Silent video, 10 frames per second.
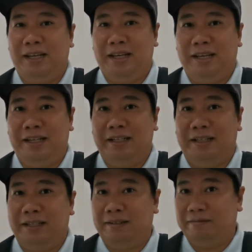and
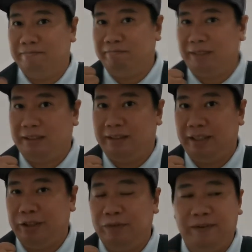
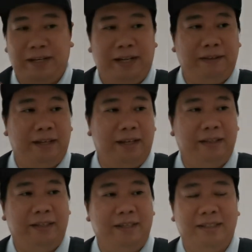rejuvenated.